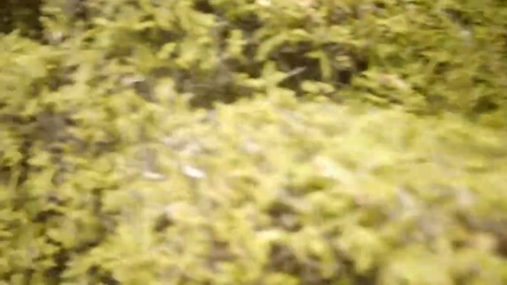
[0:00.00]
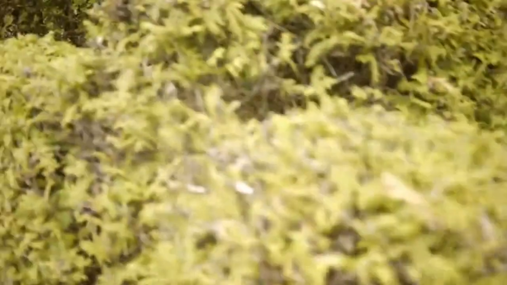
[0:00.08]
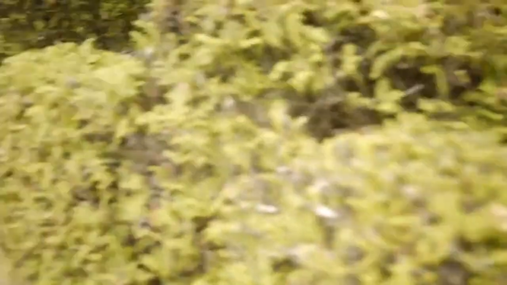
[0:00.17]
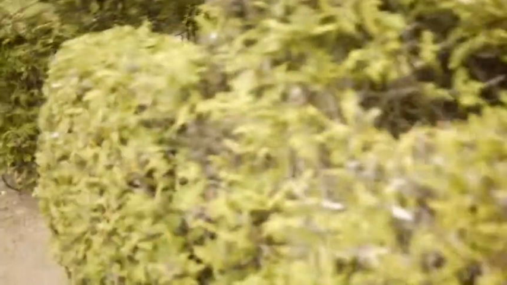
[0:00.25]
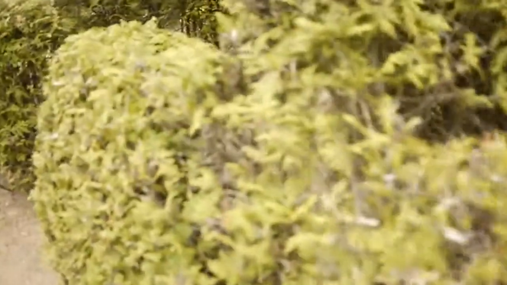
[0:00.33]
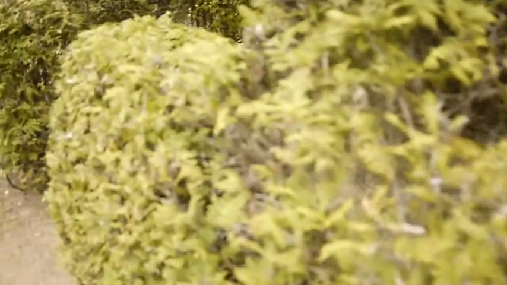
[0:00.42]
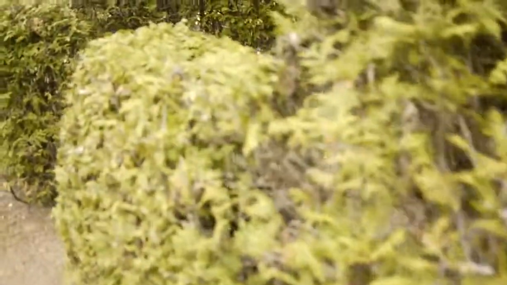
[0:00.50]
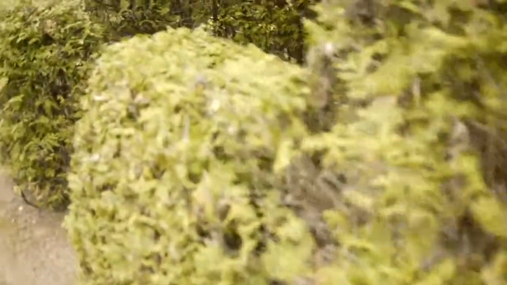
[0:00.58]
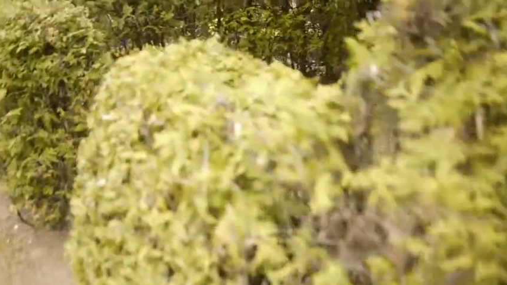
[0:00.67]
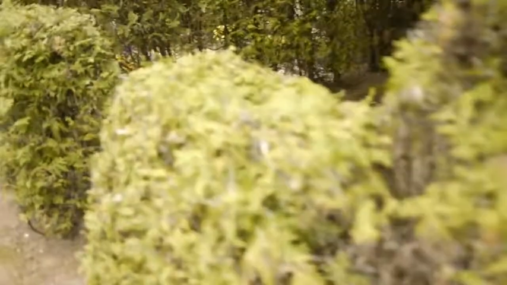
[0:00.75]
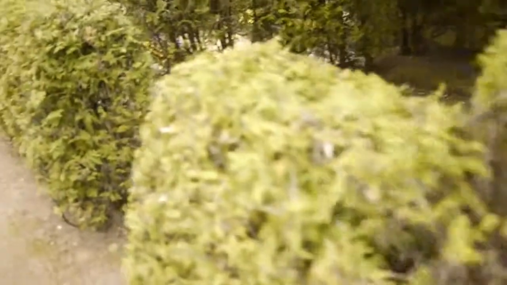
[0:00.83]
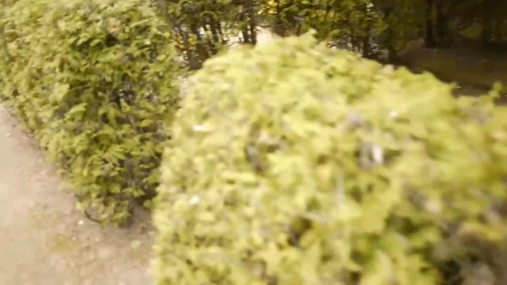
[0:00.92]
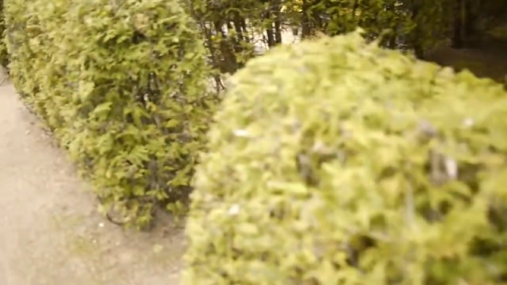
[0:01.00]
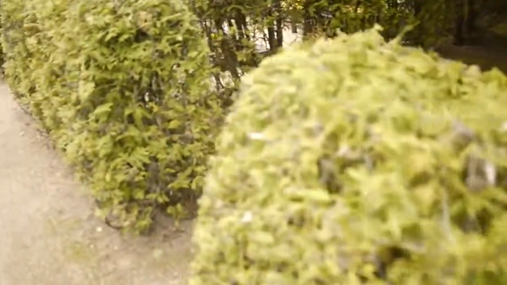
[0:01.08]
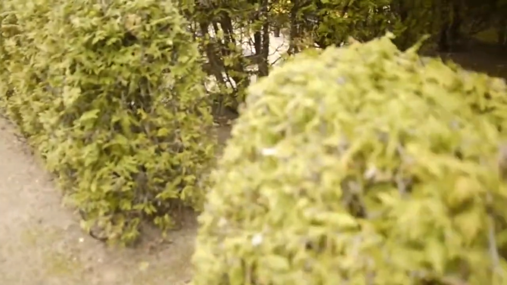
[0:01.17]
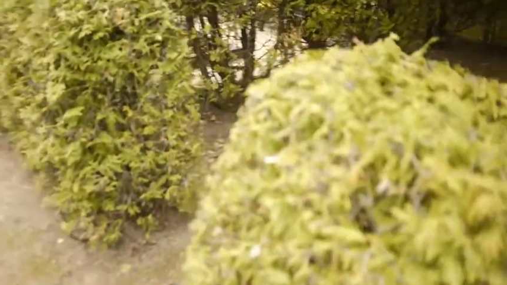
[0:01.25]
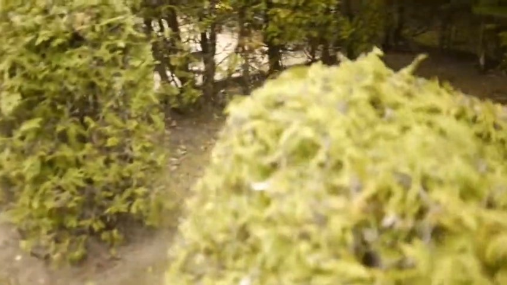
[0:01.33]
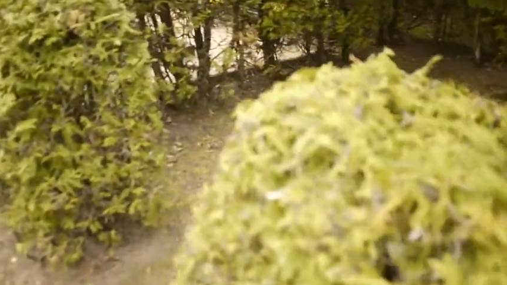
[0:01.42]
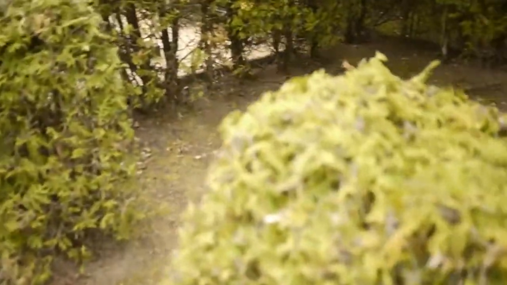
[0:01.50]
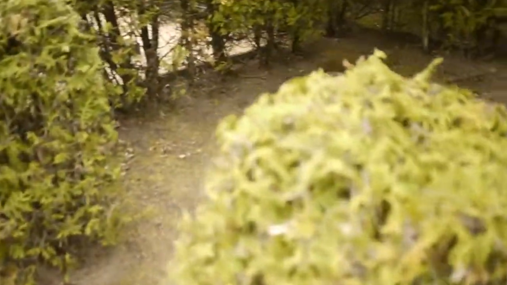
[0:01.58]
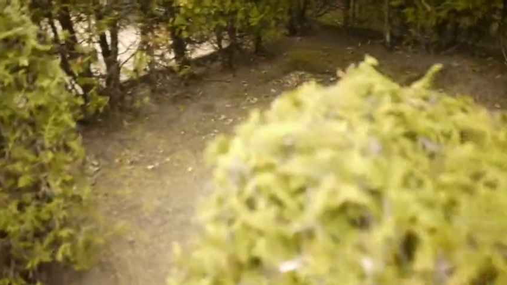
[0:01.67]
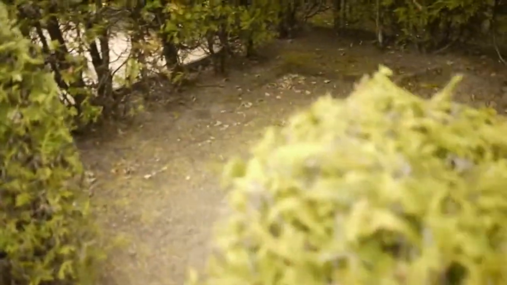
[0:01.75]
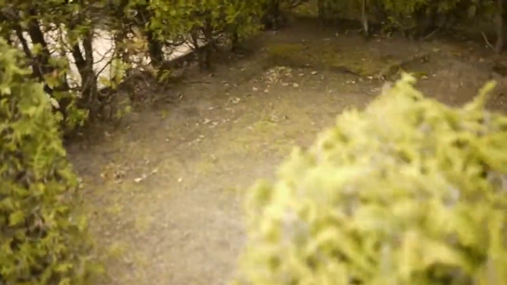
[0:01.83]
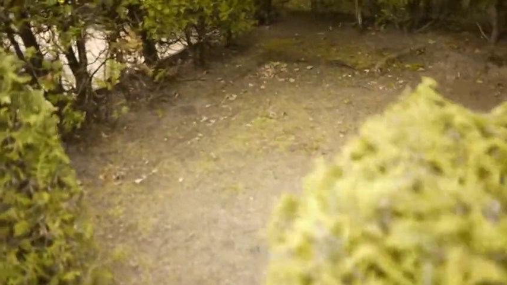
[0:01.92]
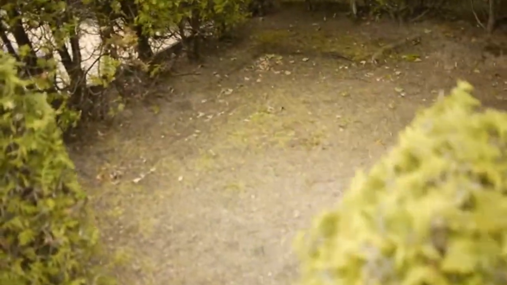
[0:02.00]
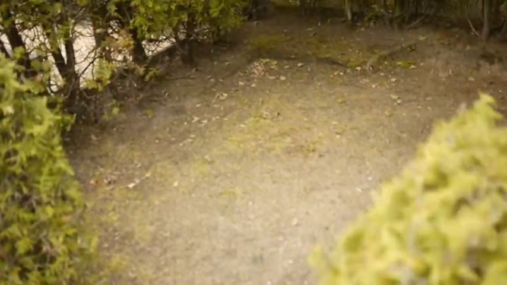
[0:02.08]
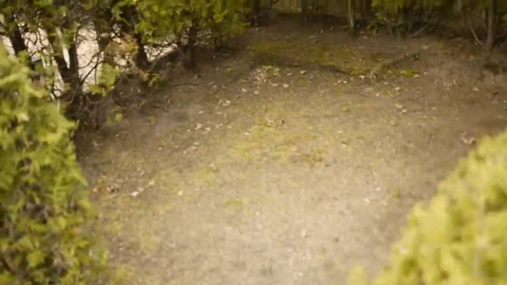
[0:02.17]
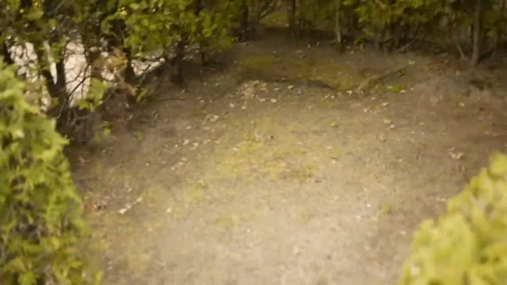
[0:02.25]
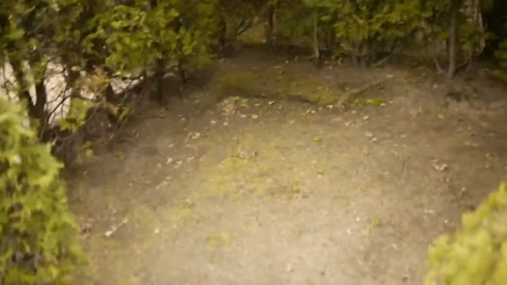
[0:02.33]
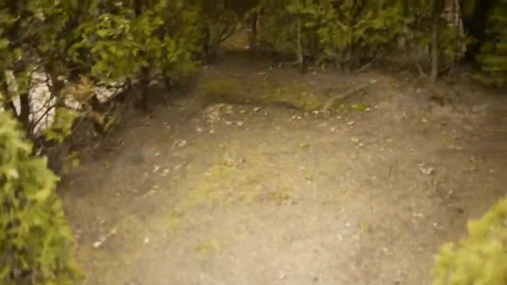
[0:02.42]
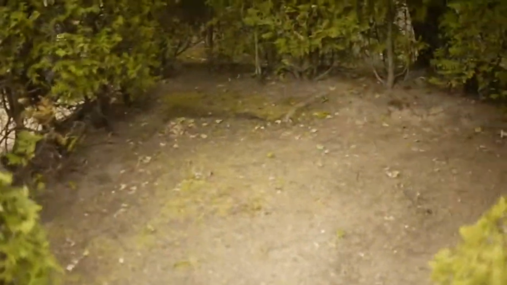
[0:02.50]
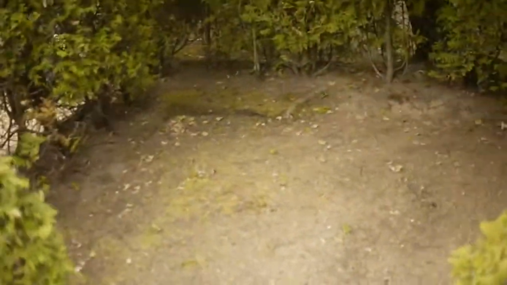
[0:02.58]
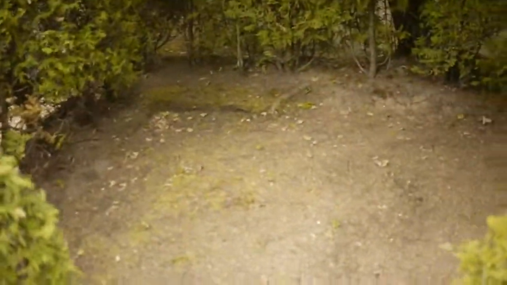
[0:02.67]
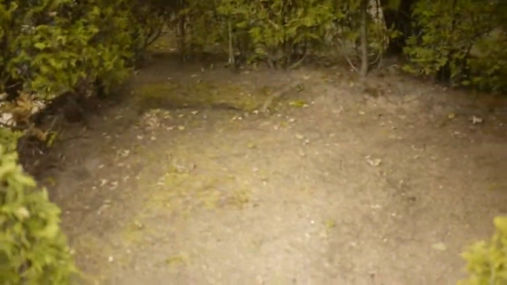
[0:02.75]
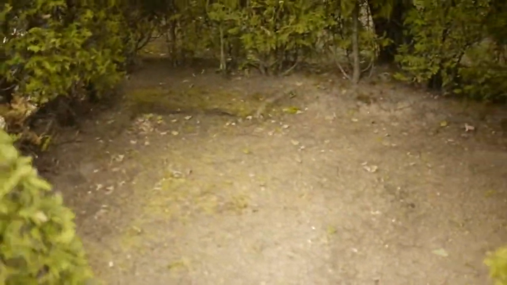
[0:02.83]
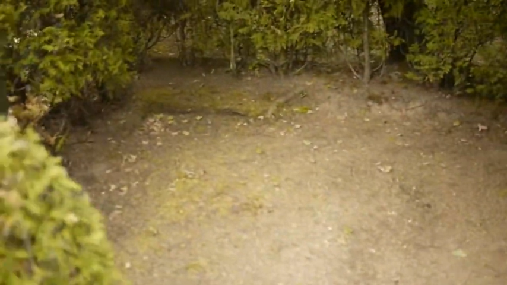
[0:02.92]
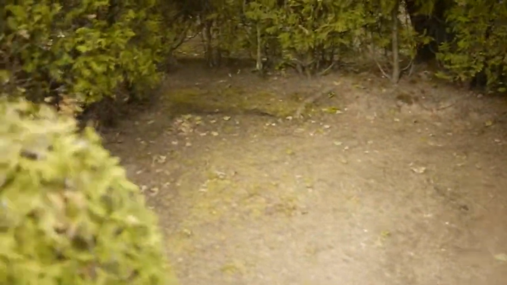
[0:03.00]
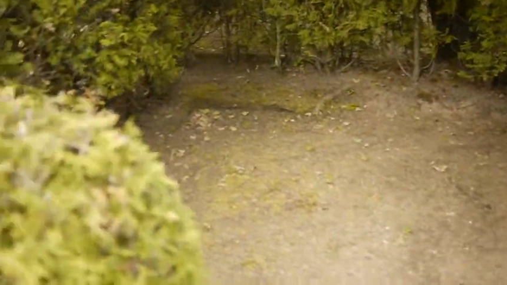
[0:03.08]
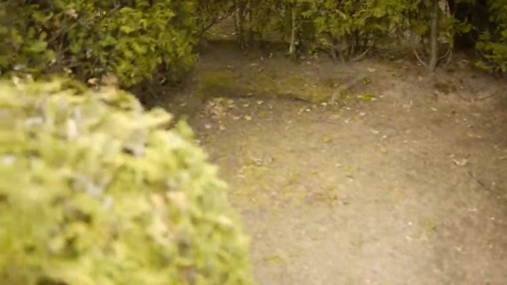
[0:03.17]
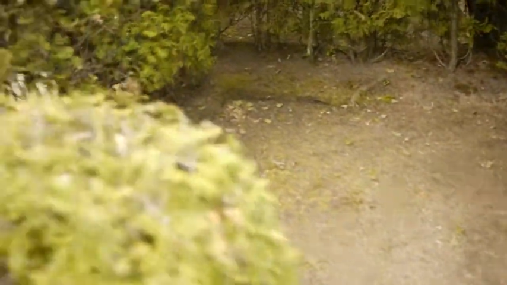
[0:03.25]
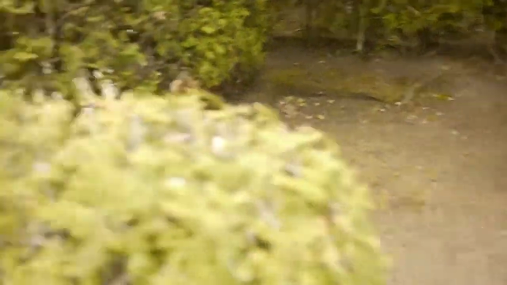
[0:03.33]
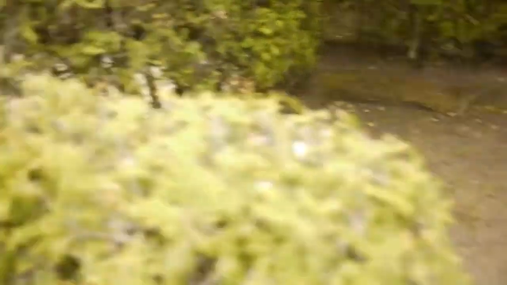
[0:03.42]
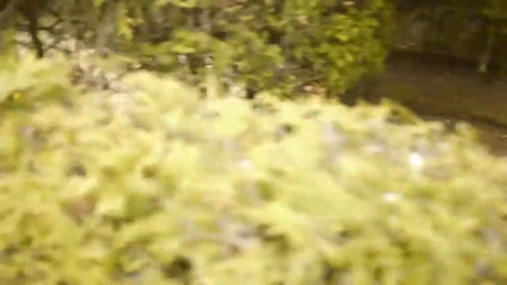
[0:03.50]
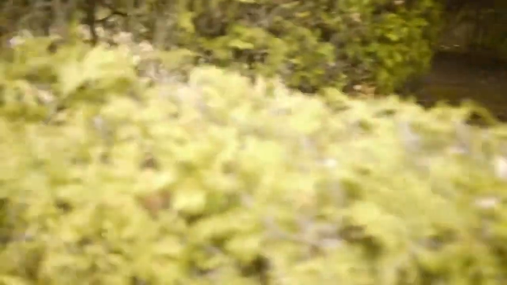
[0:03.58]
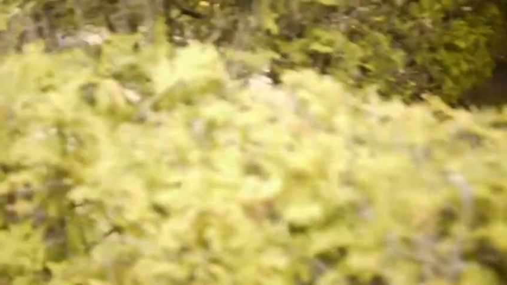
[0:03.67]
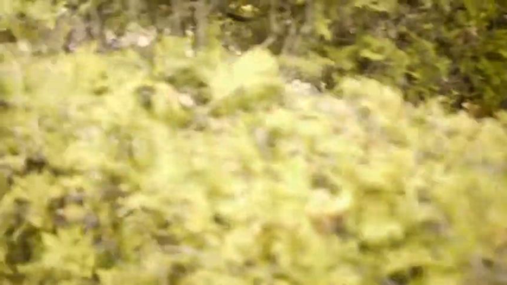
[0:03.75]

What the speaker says: [unreadable: no face in view]